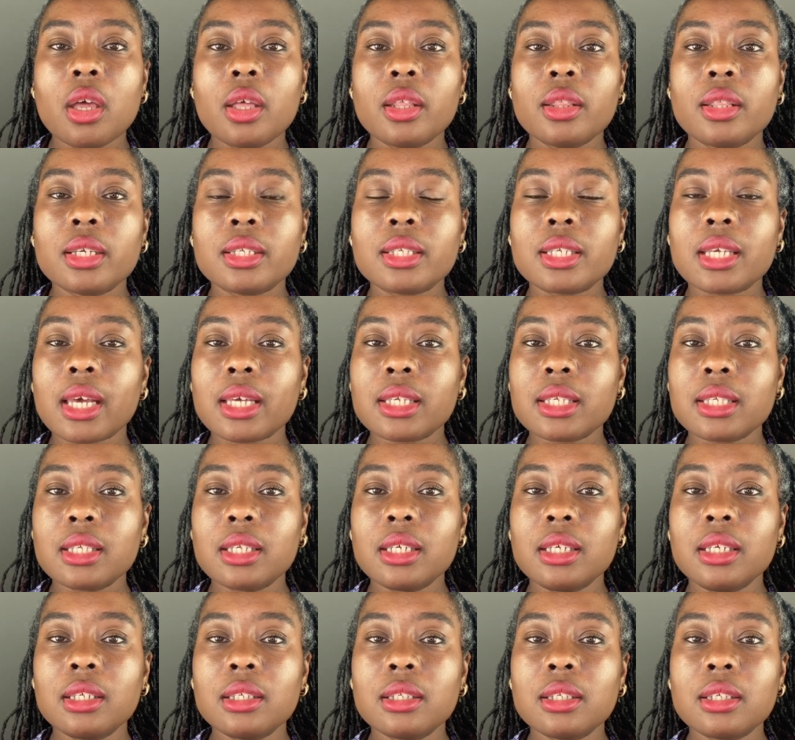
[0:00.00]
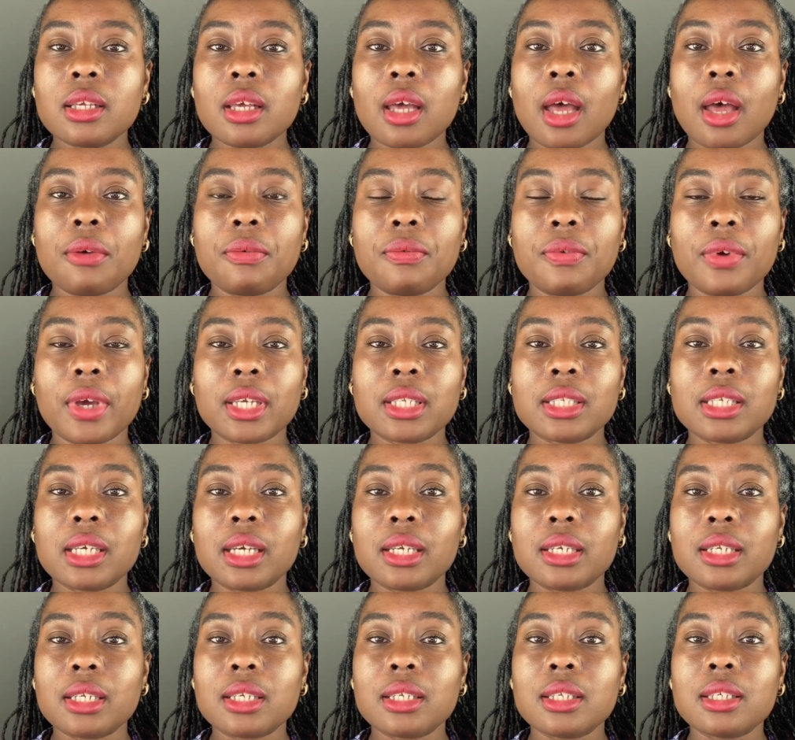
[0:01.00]
The testes
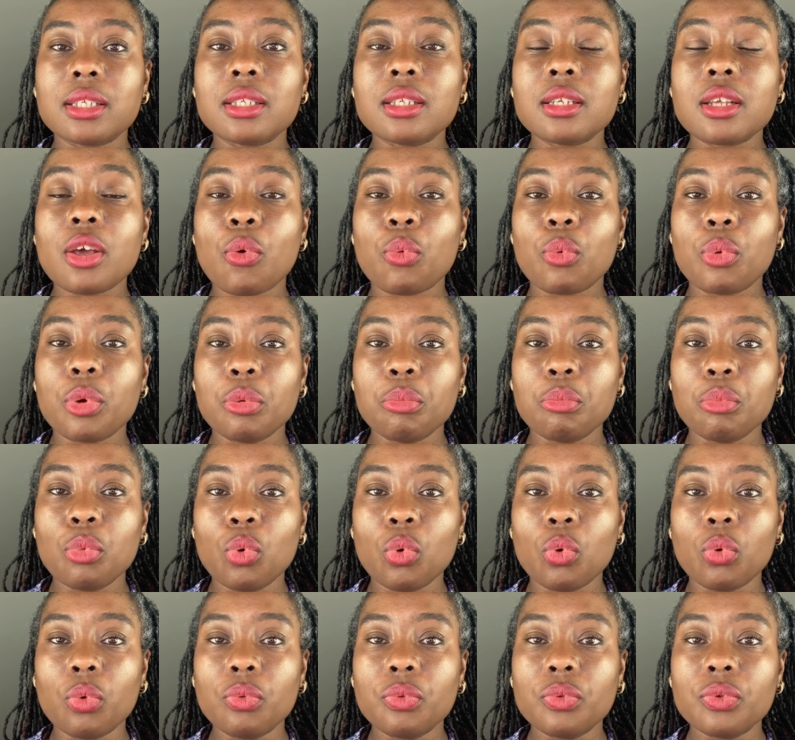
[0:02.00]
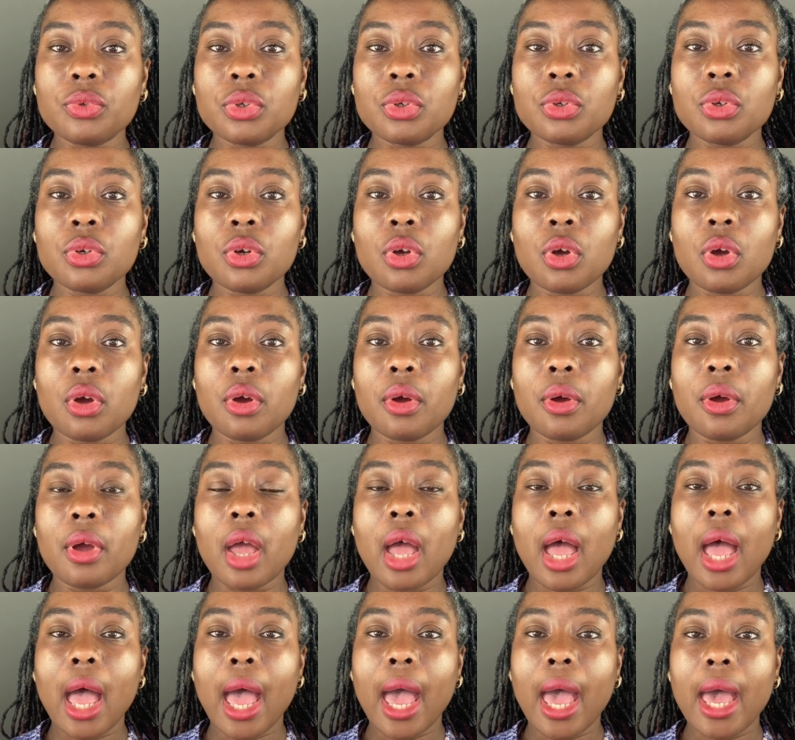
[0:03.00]
affected is removed
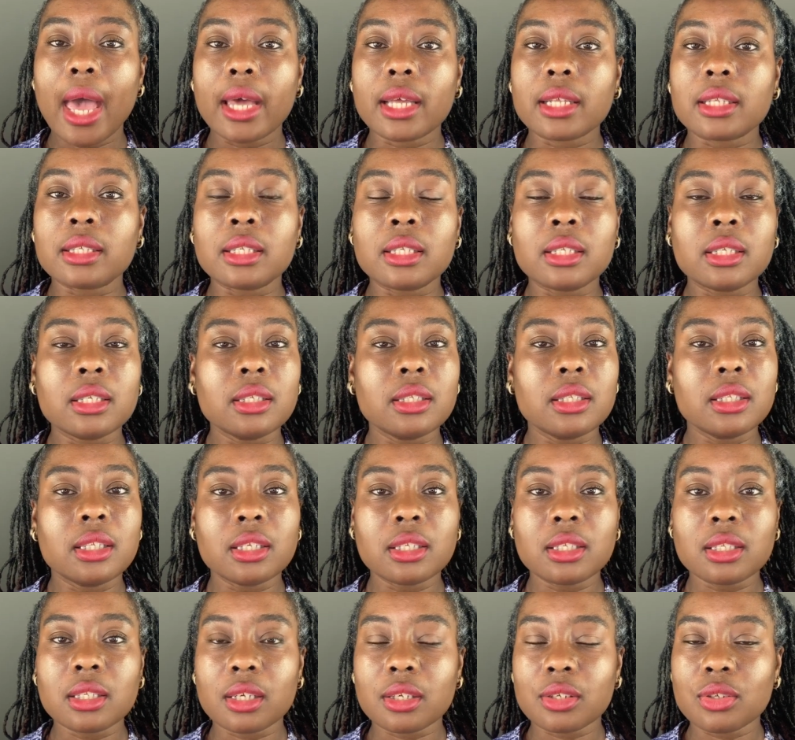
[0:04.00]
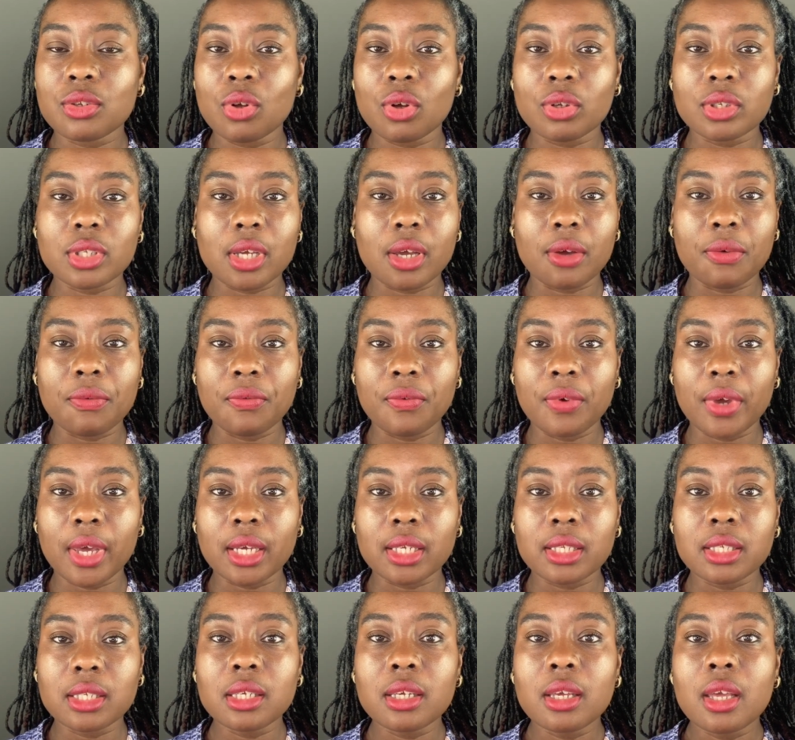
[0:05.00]
and this does not
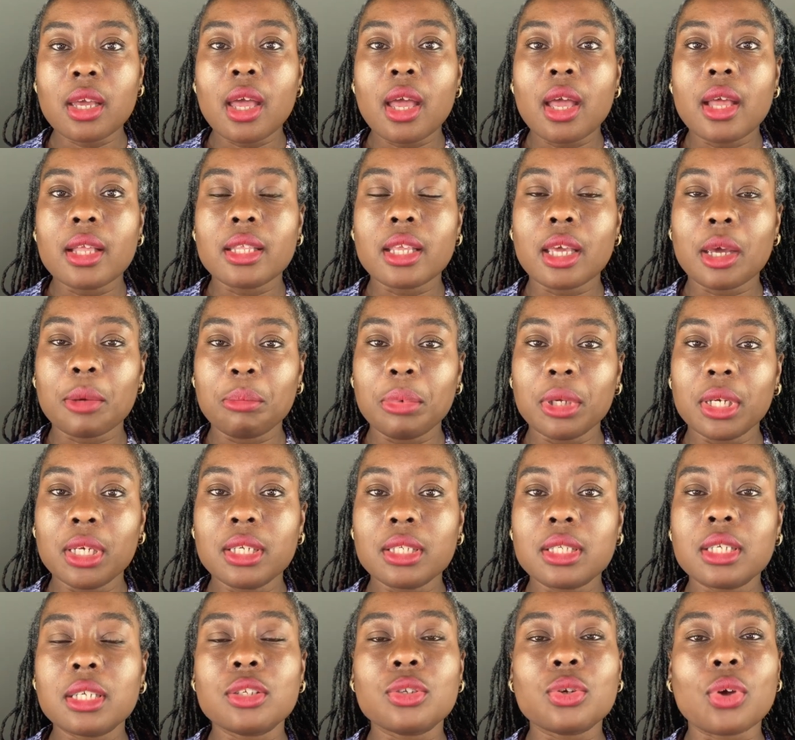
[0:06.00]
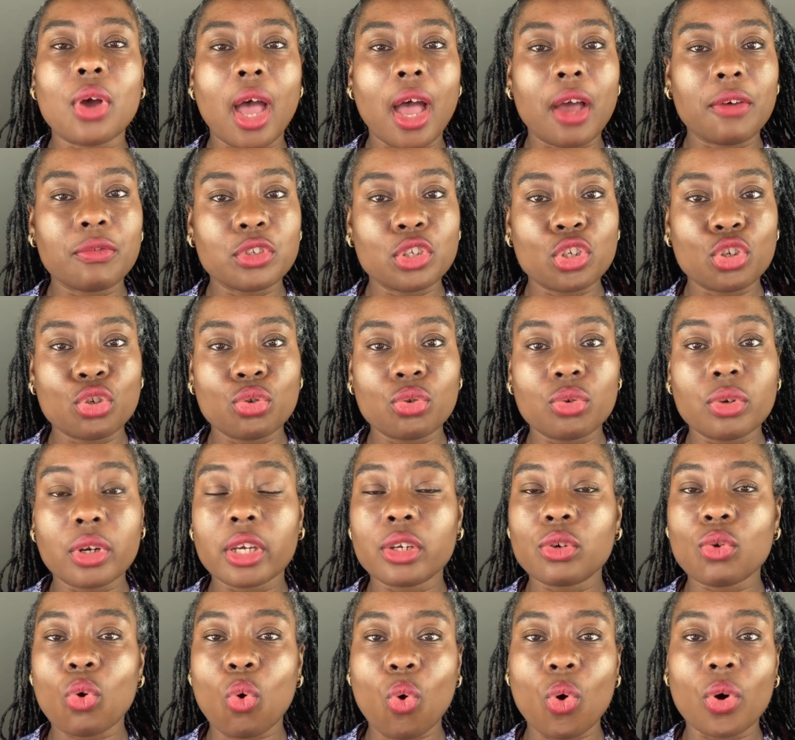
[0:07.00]
affect the ability to have
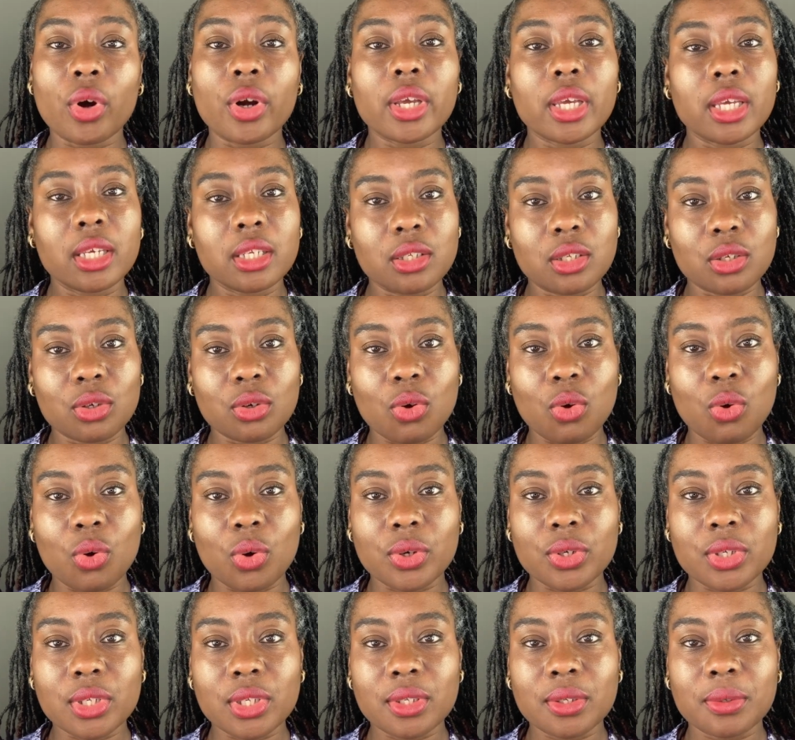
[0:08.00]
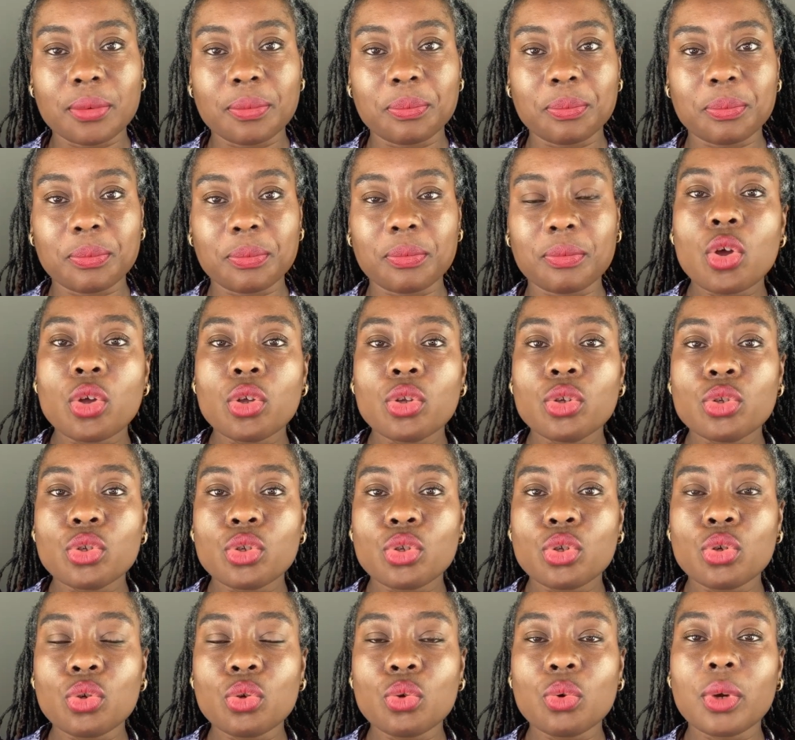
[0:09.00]
children or intercourse.
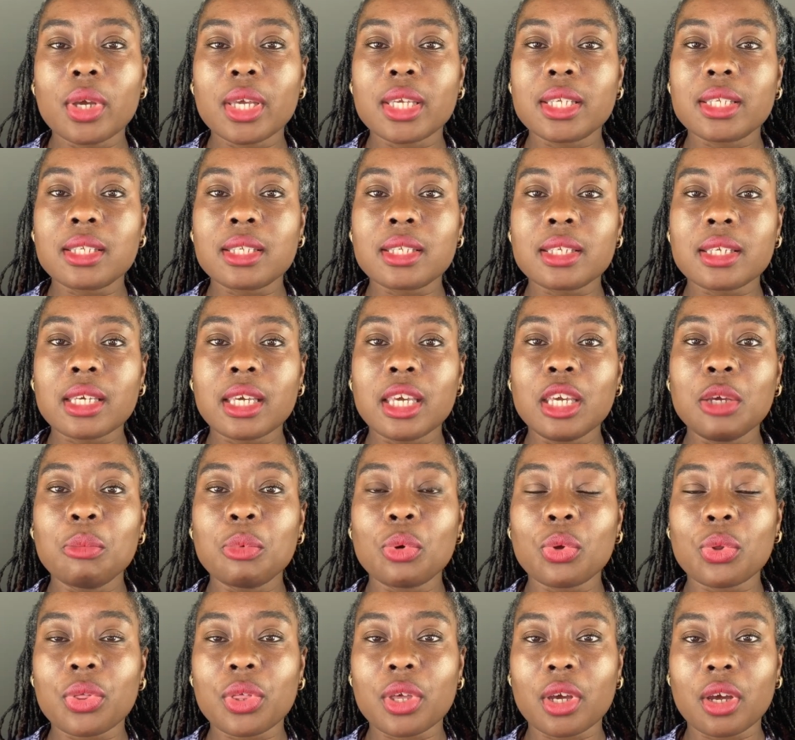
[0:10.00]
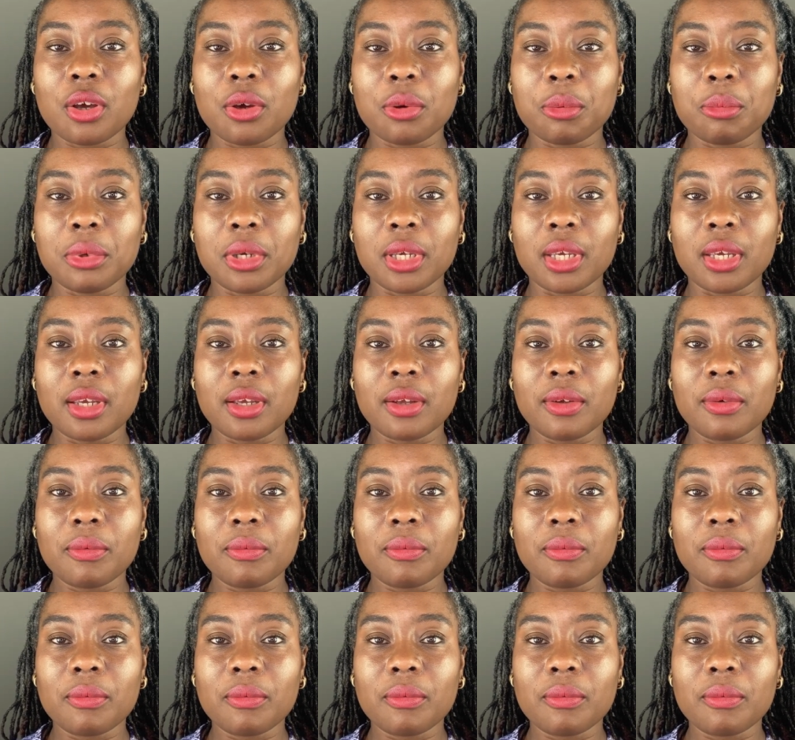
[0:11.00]
2 is chemotherapy.